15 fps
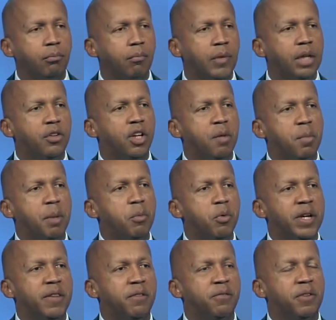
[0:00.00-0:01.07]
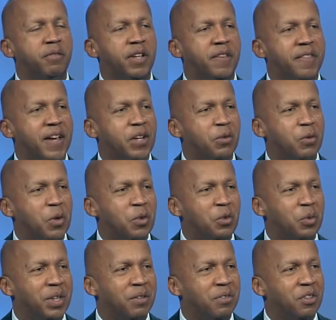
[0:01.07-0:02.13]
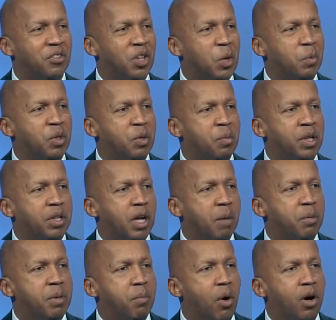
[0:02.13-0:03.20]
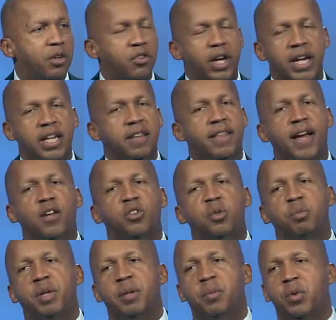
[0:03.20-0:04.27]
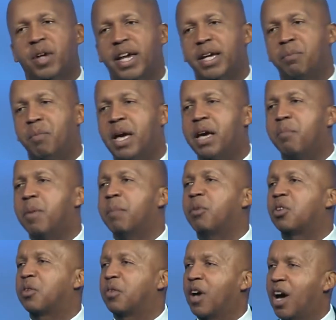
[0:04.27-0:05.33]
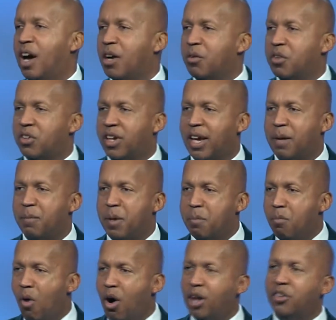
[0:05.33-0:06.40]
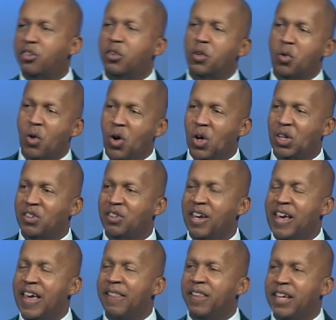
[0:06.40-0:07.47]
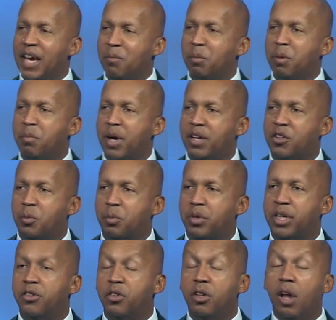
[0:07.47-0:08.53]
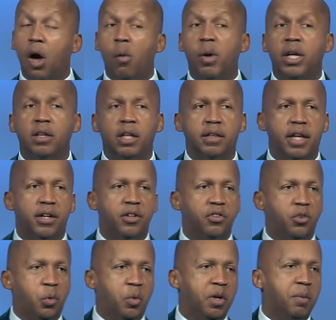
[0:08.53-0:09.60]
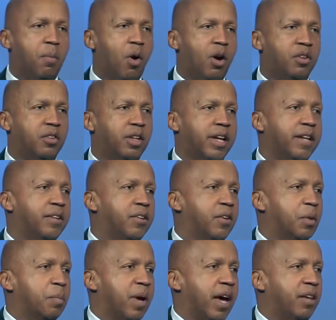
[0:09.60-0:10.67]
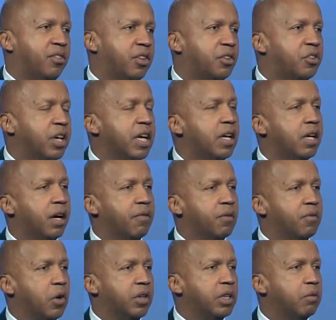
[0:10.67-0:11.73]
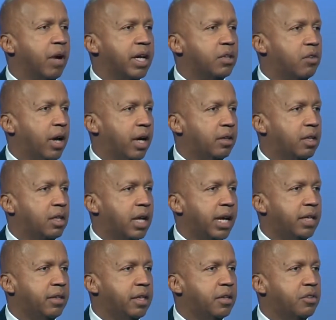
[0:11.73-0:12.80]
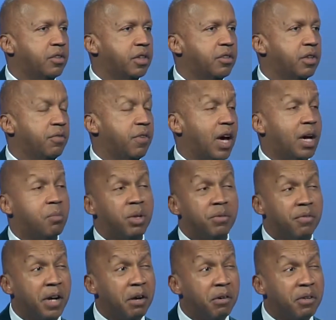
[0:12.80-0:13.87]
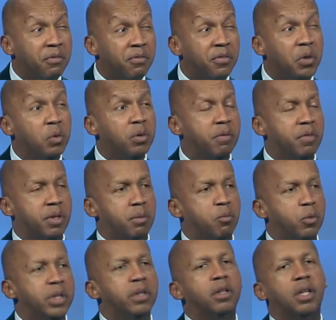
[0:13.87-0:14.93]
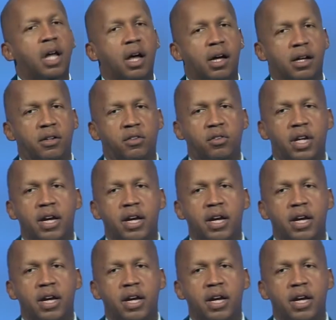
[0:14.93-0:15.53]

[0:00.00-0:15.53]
to commemorate the 50th anniversary of the Selma to Montgomery March, 80,000 people came, members of Congress came. They marched across the Edmund Pettus Bridge, knowing that that historic march led to the passage of the Voting Rights Act in 1965, but very few of them realized